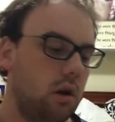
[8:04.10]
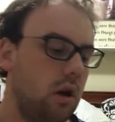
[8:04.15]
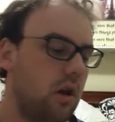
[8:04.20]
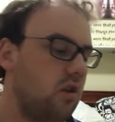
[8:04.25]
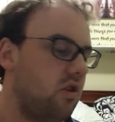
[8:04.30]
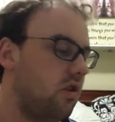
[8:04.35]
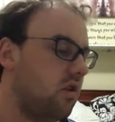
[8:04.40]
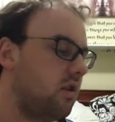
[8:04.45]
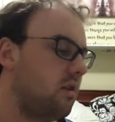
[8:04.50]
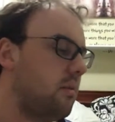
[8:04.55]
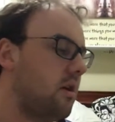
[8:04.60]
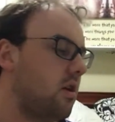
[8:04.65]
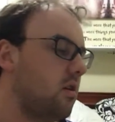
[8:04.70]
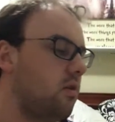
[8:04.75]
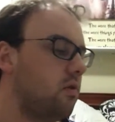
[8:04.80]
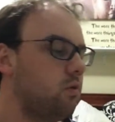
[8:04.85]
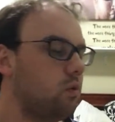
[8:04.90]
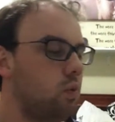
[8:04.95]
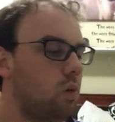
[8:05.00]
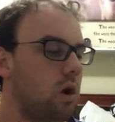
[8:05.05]
it's just a matter
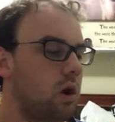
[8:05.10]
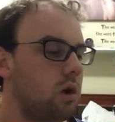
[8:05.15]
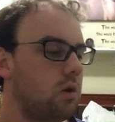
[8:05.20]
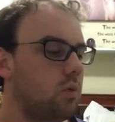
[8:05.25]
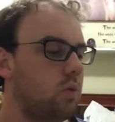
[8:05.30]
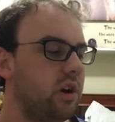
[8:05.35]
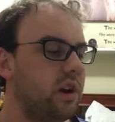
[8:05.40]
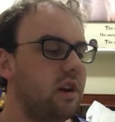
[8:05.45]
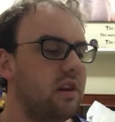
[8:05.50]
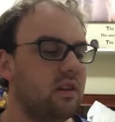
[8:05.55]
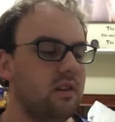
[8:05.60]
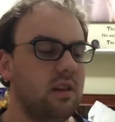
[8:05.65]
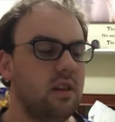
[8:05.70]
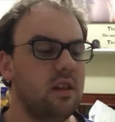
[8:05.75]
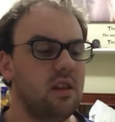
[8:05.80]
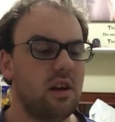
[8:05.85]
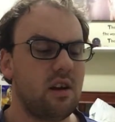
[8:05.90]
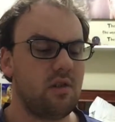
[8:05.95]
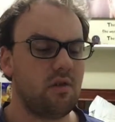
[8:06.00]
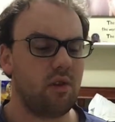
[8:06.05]
of wanting to
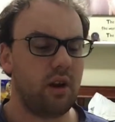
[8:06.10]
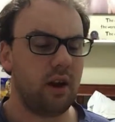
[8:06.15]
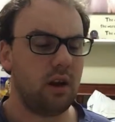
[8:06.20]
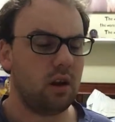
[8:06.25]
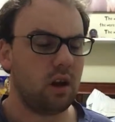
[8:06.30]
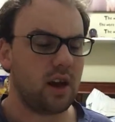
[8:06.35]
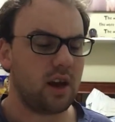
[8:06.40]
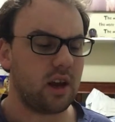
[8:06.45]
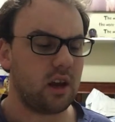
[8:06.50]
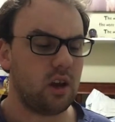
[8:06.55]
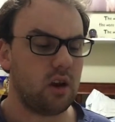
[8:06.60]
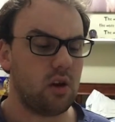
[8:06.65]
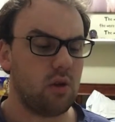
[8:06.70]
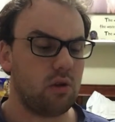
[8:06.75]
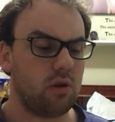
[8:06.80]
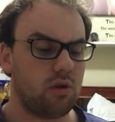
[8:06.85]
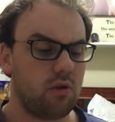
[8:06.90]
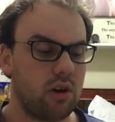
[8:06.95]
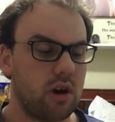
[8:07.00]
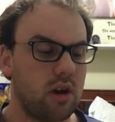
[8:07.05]
sit there and read
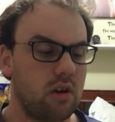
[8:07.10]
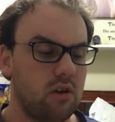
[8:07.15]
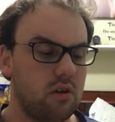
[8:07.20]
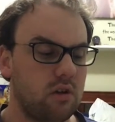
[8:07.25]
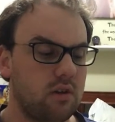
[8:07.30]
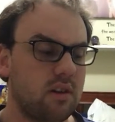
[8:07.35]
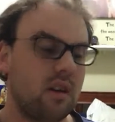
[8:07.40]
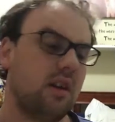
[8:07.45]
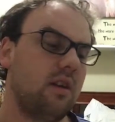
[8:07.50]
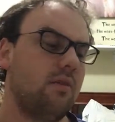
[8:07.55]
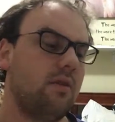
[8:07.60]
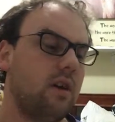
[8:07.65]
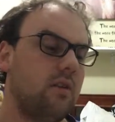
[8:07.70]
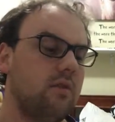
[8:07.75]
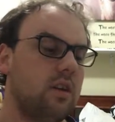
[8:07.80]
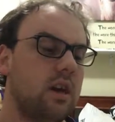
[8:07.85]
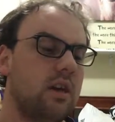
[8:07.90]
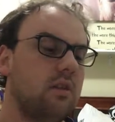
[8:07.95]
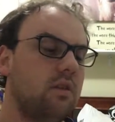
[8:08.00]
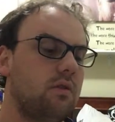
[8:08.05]
365
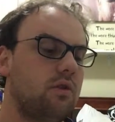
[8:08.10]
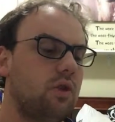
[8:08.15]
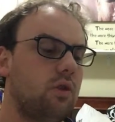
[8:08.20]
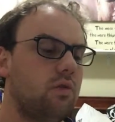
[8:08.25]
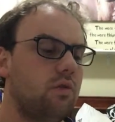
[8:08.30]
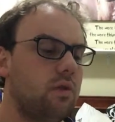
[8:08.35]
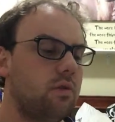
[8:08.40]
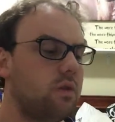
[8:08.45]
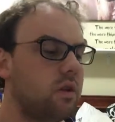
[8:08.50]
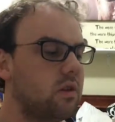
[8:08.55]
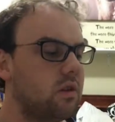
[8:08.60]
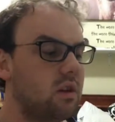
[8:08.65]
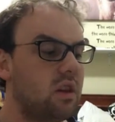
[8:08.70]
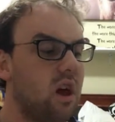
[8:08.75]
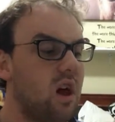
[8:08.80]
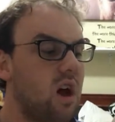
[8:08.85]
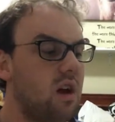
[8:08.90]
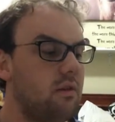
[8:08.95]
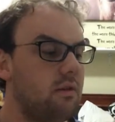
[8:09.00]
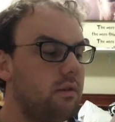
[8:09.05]
days of Joan Rivers'
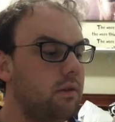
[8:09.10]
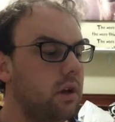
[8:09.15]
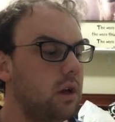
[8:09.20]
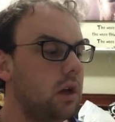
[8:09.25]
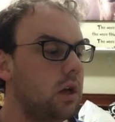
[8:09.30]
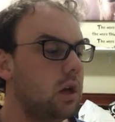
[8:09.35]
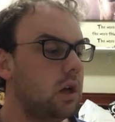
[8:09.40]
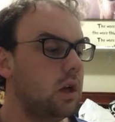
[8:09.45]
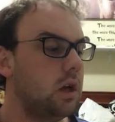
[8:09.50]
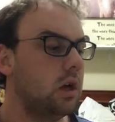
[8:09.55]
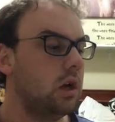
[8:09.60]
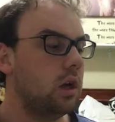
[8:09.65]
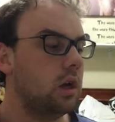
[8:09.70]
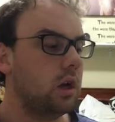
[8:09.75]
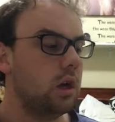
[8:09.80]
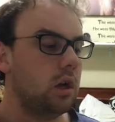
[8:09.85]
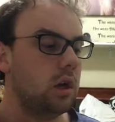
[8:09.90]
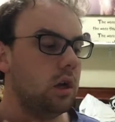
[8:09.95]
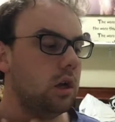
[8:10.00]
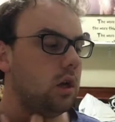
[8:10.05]
life.
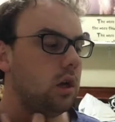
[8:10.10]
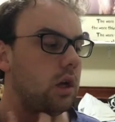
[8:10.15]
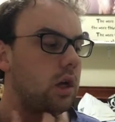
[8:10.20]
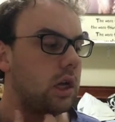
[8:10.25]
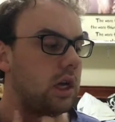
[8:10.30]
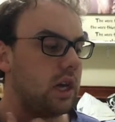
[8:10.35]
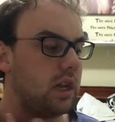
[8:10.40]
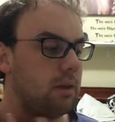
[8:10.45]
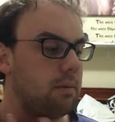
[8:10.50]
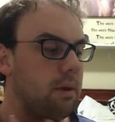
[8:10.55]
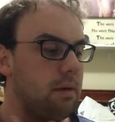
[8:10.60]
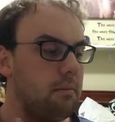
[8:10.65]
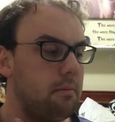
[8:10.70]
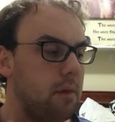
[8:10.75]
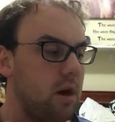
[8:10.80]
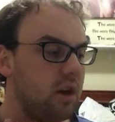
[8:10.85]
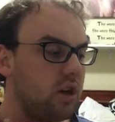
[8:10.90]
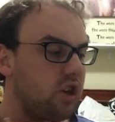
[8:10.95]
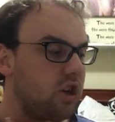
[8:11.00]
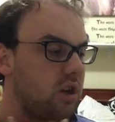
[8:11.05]
It gets a bit
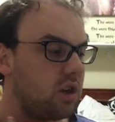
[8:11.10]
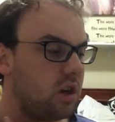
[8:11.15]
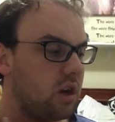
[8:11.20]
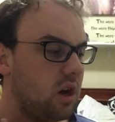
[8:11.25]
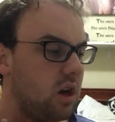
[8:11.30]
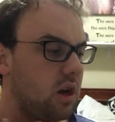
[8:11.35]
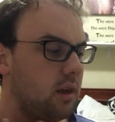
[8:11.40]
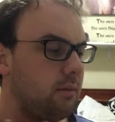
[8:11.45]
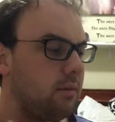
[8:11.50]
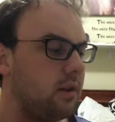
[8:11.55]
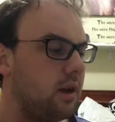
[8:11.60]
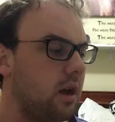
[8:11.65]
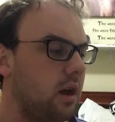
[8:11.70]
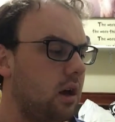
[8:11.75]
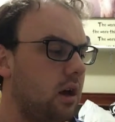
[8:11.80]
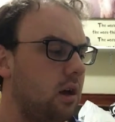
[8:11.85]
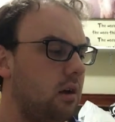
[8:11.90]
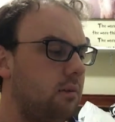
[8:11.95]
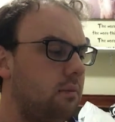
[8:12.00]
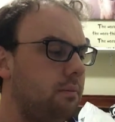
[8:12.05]
much at times,
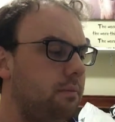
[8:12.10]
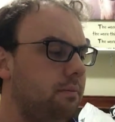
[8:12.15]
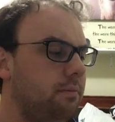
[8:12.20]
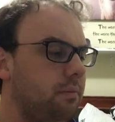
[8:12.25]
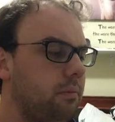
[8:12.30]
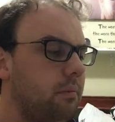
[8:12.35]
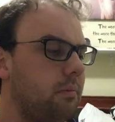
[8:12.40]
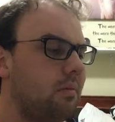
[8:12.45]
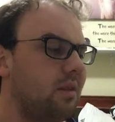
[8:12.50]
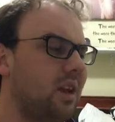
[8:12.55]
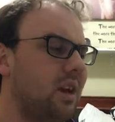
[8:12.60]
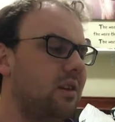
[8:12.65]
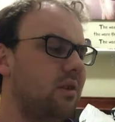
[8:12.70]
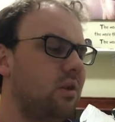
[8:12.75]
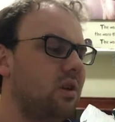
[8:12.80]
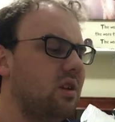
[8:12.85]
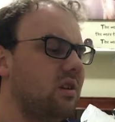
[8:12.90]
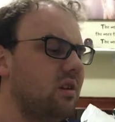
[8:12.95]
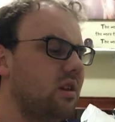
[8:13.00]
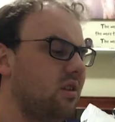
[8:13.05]
as
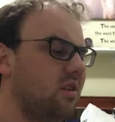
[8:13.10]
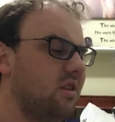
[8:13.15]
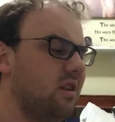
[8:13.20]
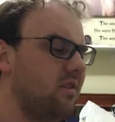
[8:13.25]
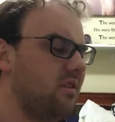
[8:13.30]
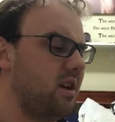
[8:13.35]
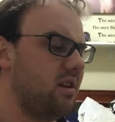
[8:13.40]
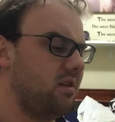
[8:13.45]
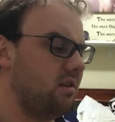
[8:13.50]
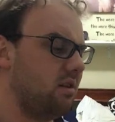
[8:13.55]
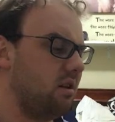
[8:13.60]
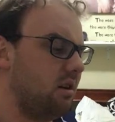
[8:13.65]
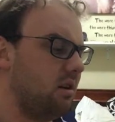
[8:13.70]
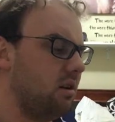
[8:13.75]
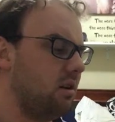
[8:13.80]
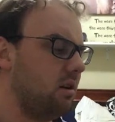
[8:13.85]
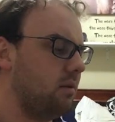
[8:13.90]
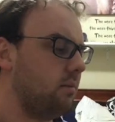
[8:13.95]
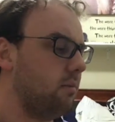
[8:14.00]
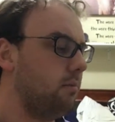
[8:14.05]
well as I just haven't had
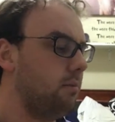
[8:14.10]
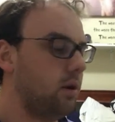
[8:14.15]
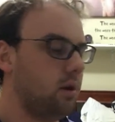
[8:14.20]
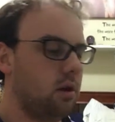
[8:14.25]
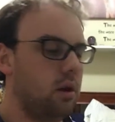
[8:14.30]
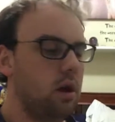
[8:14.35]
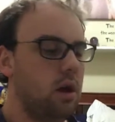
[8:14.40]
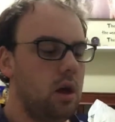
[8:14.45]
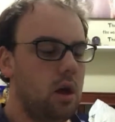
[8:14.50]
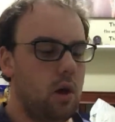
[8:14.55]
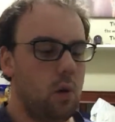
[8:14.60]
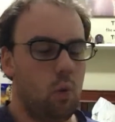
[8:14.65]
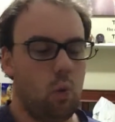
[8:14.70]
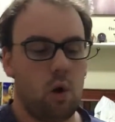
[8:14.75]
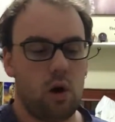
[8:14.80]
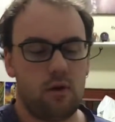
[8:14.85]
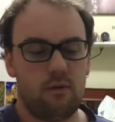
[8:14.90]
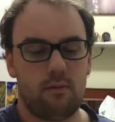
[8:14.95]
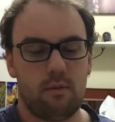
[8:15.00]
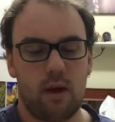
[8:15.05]
time. But
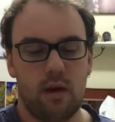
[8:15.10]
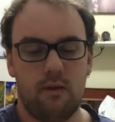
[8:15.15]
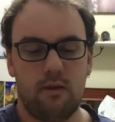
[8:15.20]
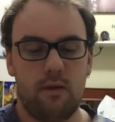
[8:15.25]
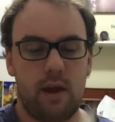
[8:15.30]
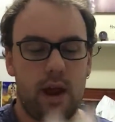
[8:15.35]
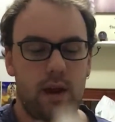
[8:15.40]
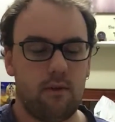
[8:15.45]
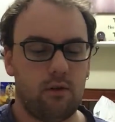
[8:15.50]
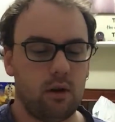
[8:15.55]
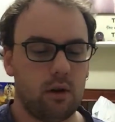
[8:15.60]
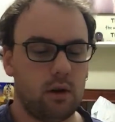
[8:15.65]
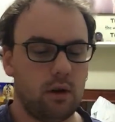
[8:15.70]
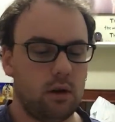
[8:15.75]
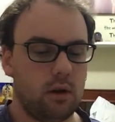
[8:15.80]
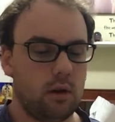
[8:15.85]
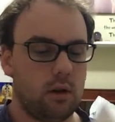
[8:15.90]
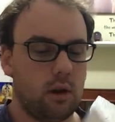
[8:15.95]
one of my favourite,